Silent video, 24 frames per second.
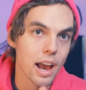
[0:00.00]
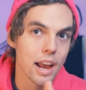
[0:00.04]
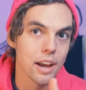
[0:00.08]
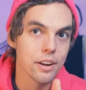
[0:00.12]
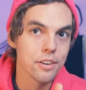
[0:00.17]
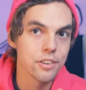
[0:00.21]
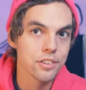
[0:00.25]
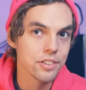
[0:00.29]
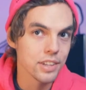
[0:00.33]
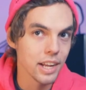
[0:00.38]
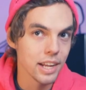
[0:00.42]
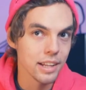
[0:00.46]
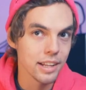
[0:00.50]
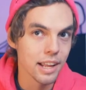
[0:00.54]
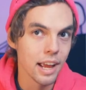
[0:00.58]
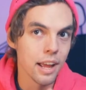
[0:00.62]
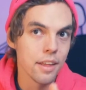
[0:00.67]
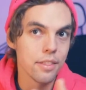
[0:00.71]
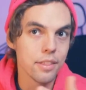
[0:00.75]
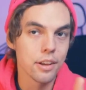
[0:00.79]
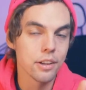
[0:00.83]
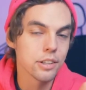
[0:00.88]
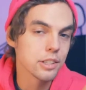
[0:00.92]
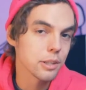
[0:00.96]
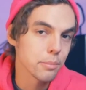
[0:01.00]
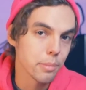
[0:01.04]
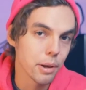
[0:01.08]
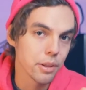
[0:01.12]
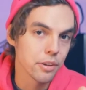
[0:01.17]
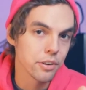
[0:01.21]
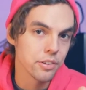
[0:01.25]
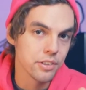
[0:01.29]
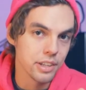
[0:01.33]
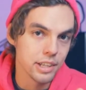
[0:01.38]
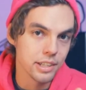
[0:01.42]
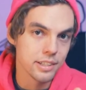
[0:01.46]
I understand that. There's some
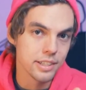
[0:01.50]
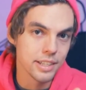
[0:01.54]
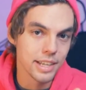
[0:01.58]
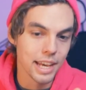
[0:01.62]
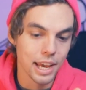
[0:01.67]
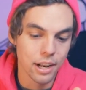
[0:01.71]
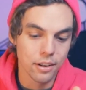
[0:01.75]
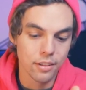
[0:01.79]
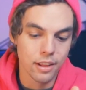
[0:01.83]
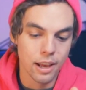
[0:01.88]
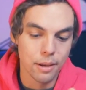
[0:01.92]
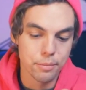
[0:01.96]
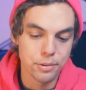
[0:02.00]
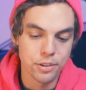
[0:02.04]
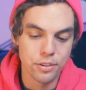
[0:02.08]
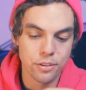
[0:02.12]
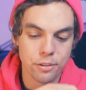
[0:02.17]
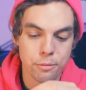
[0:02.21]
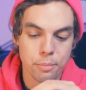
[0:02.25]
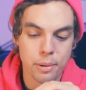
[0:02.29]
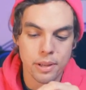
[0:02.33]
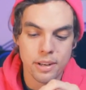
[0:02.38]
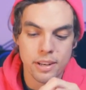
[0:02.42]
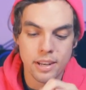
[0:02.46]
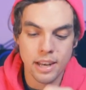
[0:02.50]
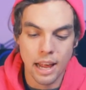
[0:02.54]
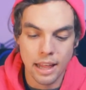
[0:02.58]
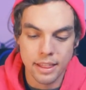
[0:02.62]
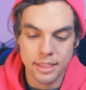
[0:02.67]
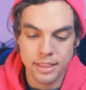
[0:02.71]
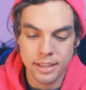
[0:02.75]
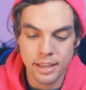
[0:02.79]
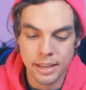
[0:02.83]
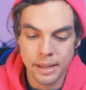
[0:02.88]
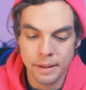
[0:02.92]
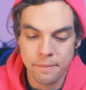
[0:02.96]
other decent kettle options, but
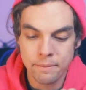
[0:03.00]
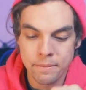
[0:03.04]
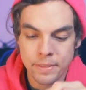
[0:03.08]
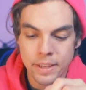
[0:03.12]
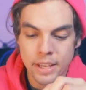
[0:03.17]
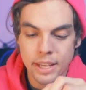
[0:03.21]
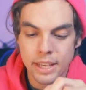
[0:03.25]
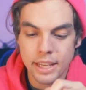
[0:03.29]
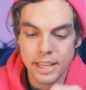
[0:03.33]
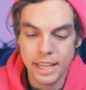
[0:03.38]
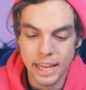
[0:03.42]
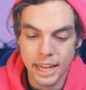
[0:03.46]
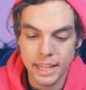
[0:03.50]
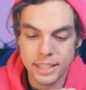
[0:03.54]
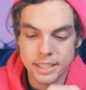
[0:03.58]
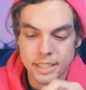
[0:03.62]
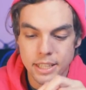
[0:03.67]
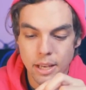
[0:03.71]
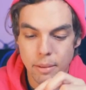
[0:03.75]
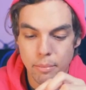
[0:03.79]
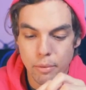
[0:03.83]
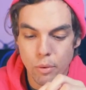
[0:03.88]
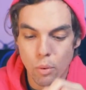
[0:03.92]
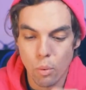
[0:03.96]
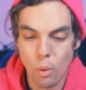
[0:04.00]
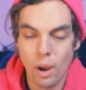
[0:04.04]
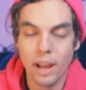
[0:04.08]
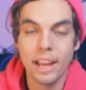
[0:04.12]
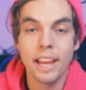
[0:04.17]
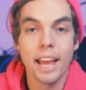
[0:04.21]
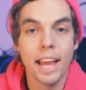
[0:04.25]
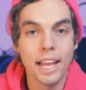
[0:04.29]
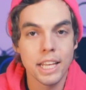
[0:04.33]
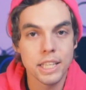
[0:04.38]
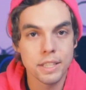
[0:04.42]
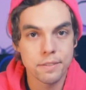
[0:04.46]
nothing heats up
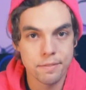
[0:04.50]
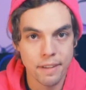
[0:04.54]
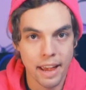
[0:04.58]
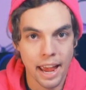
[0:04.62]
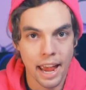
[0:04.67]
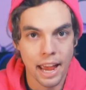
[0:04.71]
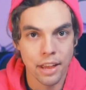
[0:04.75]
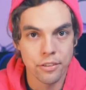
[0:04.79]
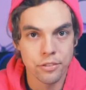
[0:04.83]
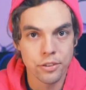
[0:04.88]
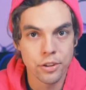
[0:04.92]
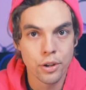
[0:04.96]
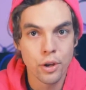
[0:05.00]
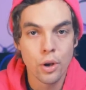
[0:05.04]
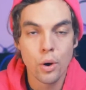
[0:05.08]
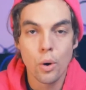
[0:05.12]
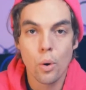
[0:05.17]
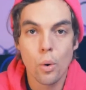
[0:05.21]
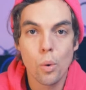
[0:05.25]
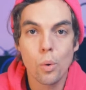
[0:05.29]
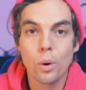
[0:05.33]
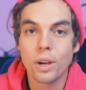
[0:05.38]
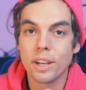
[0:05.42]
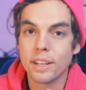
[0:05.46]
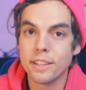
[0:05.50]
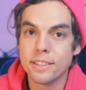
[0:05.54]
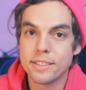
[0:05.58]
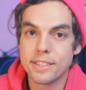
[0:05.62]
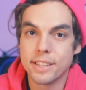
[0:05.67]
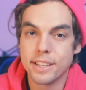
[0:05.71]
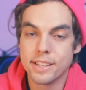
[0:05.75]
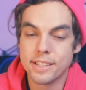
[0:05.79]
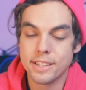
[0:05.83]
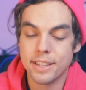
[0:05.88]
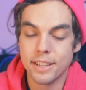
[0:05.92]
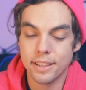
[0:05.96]
quite as fast or
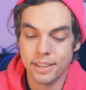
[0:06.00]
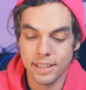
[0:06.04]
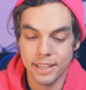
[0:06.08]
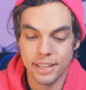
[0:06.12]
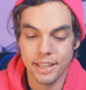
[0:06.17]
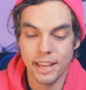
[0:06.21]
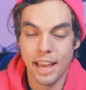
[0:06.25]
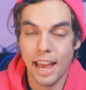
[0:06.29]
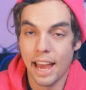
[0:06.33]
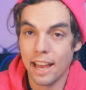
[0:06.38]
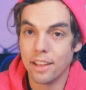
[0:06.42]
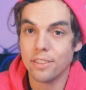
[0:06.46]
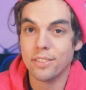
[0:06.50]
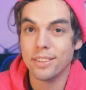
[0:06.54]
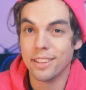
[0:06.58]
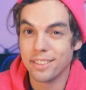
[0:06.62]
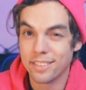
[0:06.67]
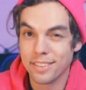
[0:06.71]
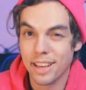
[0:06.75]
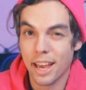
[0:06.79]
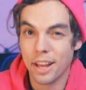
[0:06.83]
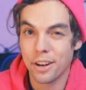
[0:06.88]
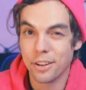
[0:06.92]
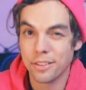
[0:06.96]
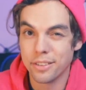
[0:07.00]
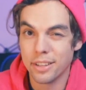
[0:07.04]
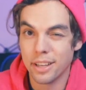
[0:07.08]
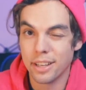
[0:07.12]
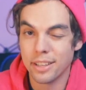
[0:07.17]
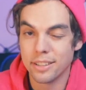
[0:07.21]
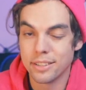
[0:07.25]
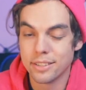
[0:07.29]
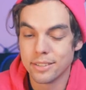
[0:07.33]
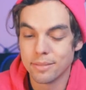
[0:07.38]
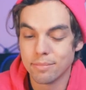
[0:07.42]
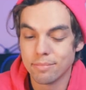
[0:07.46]
consistently as this kettle
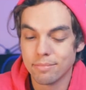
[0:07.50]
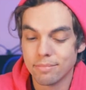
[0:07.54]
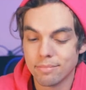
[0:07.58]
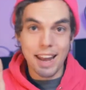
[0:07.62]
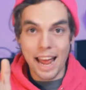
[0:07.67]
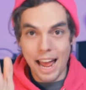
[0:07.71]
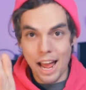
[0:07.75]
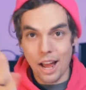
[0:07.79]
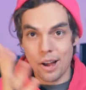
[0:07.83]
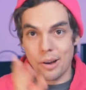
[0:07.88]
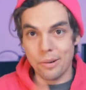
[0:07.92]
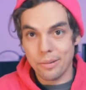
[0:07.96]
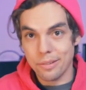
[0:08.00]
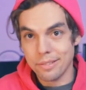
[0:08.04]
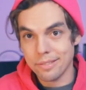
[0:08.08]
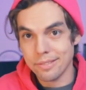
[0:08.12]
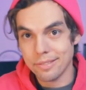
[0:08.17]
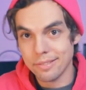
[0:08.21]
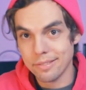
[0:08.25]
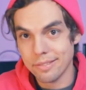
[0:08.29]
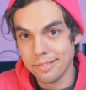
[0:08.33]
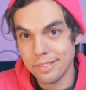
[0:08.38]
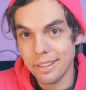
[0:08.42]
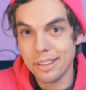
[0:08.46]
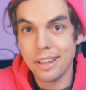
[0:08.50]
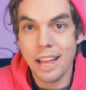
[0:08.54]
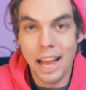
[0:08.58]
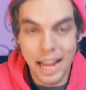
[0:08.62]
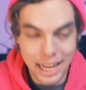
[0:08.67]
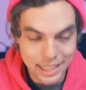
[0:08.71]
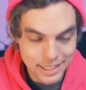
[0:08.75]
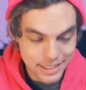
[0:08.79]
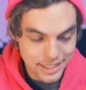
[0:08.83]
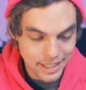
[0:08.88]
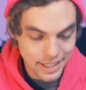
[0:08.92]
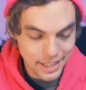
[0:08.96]
does. Now, the
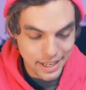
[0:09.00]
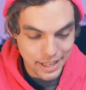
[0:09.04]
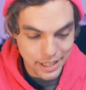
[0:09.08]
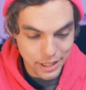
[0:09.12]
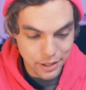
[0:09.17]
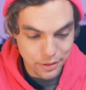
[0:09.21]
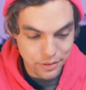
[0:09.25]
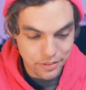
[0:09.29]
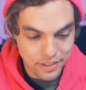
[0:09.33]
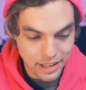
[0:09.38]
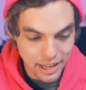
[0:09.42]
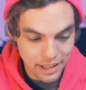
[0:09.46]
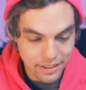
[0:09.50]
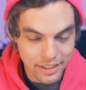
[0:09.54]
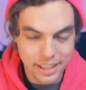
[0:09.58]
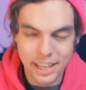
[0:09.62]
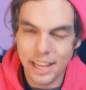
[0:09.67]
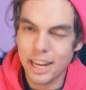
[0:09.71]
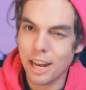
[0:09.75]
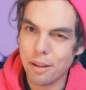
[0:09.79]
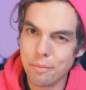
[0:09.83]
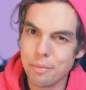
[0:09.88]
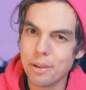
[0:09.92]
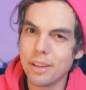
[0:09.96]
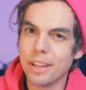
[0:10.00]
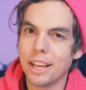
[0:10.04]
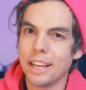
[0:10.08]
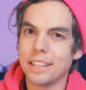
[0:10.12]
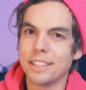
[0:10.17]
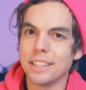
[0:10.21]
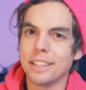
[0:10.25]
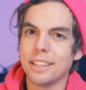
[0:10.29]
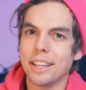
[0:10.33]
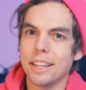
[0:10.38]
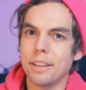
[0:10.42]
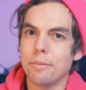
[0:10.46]
last thing I use daily, and I'm
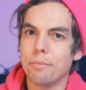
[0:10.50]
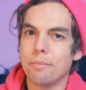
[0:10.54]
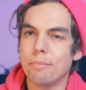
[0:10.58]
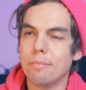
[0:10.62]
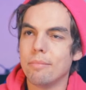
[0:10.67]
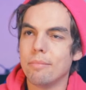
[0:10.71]
realizing that